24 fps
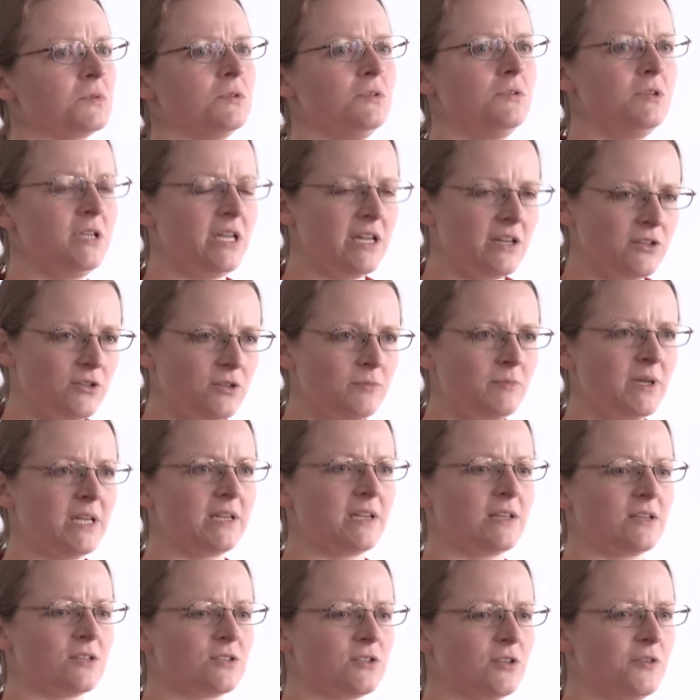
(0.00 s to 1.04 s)
oh yeah, you're
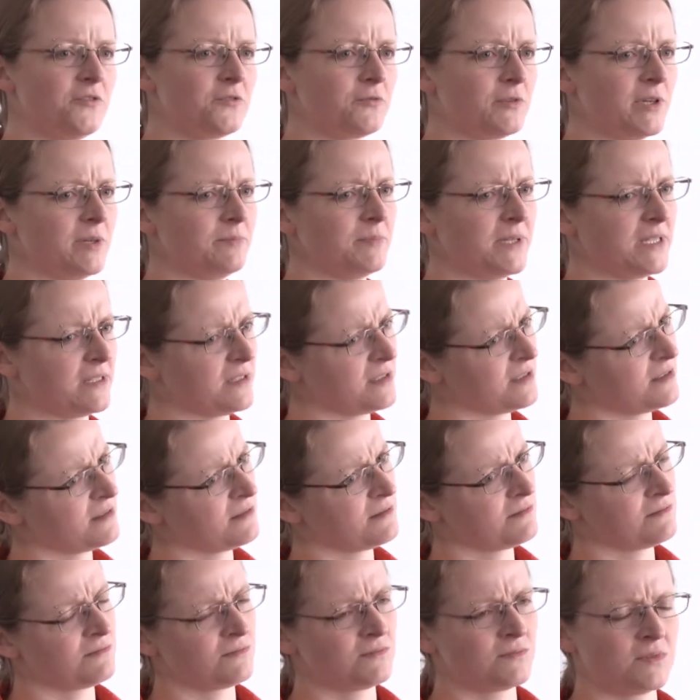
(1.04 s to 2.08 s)
making software, but
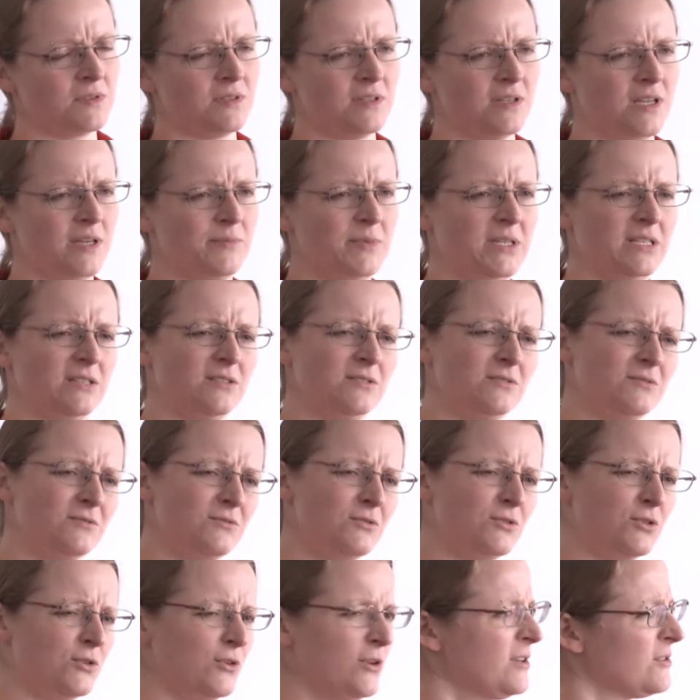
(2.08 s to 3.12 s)
I mean,
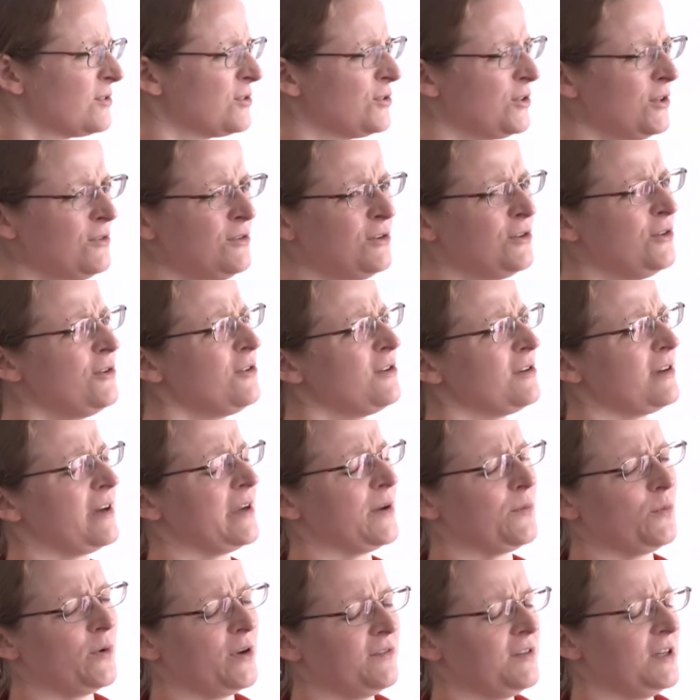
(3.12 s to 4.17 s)
you don't look
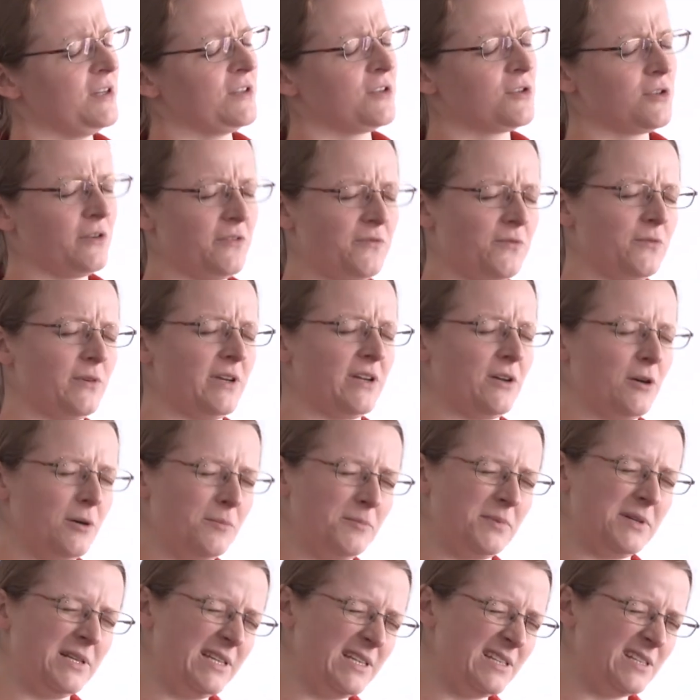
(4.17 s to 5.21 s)
like one of our software
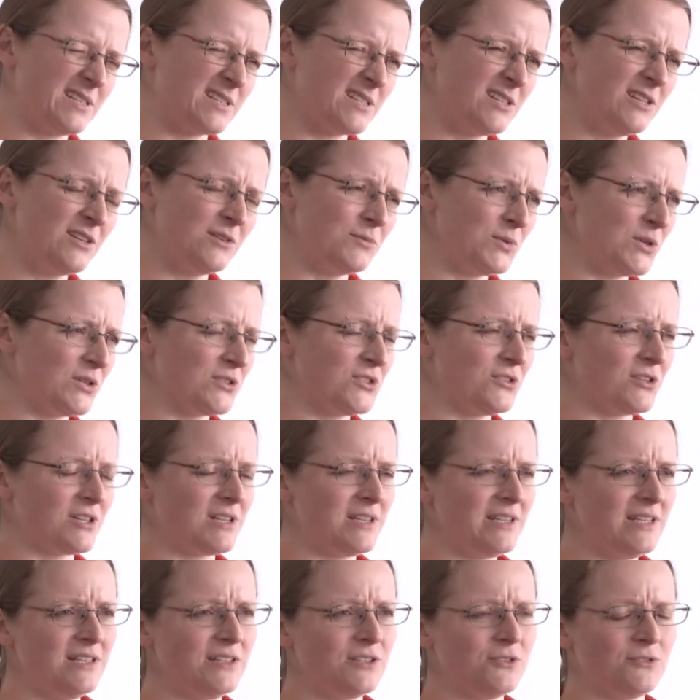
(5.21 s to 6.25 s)
companies, because you're
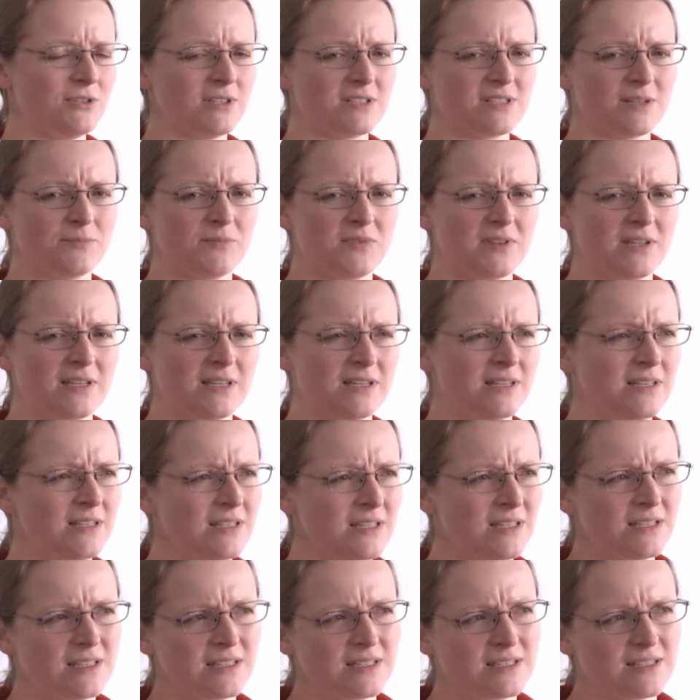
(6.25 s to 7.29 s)
clearly doing something
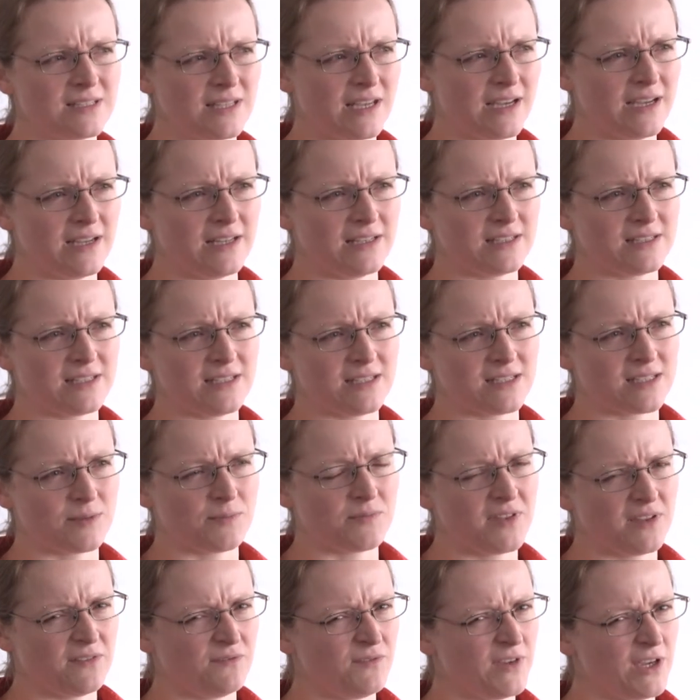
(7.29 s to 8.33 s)
sciencey,
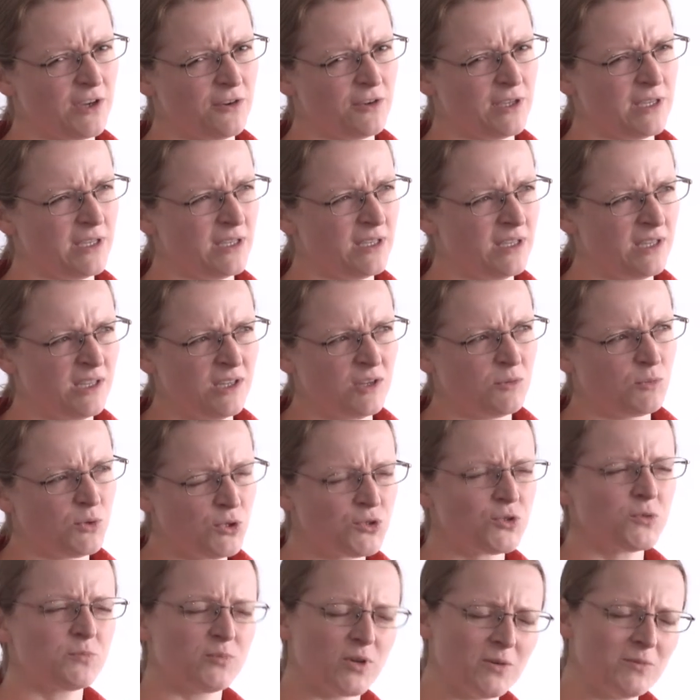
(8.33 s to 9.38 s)
something very,
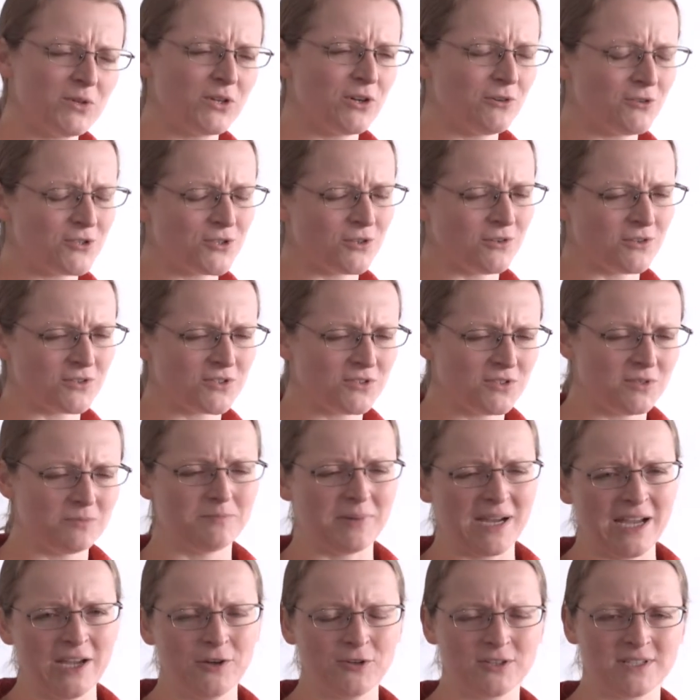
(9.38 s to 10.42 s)
you should probably go talk to the
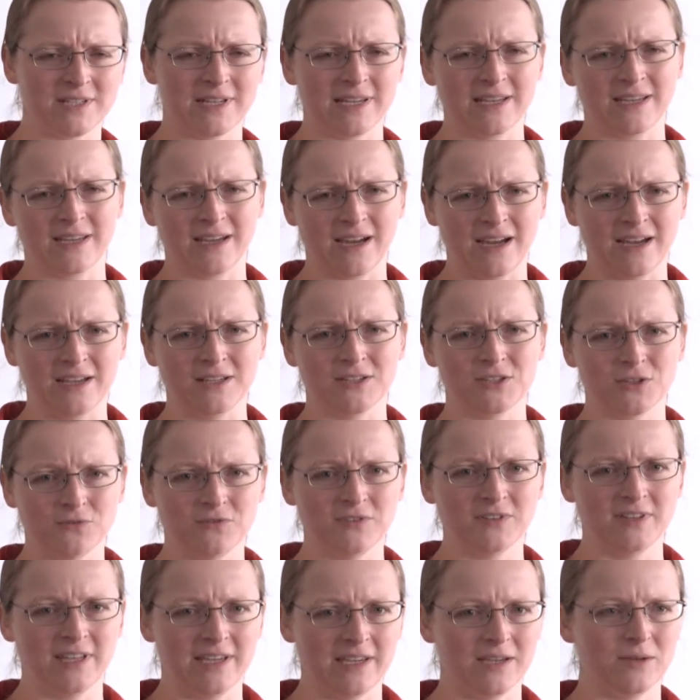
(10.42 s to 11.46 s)
biotech guys
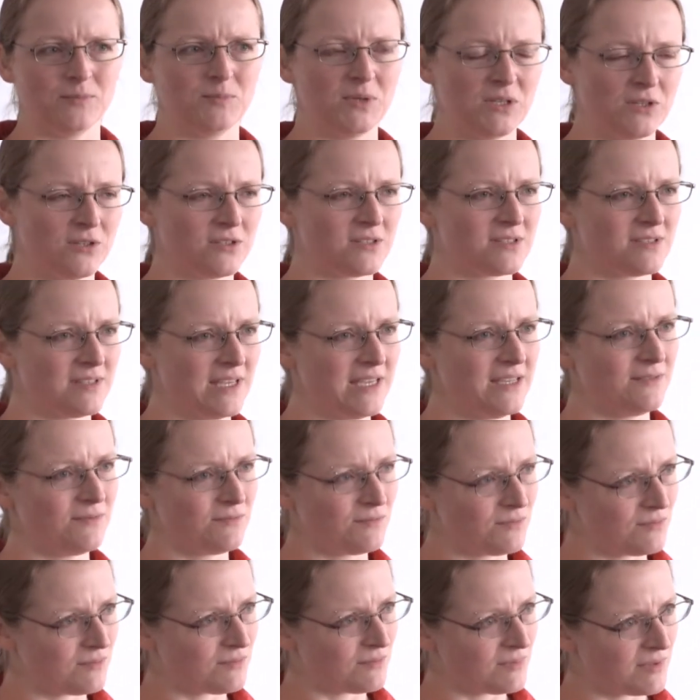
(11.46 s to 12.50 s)
over there, because
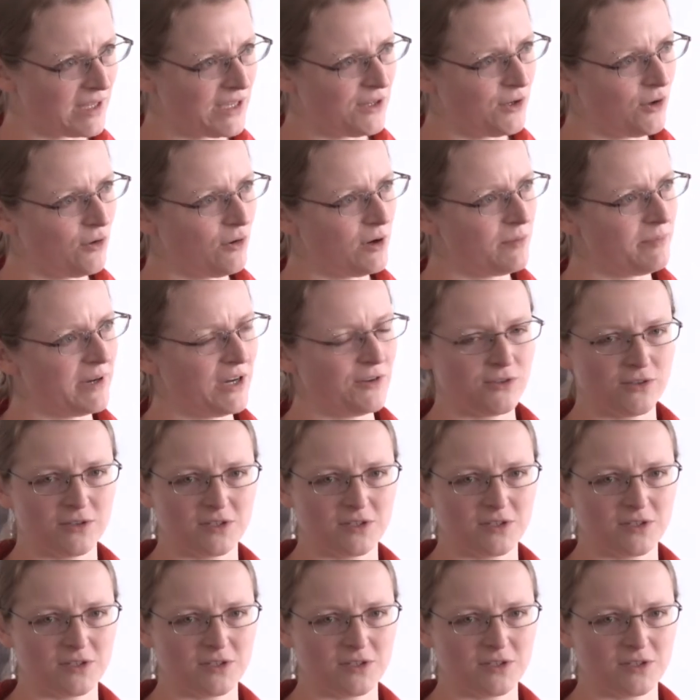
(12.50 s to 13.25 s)
they know about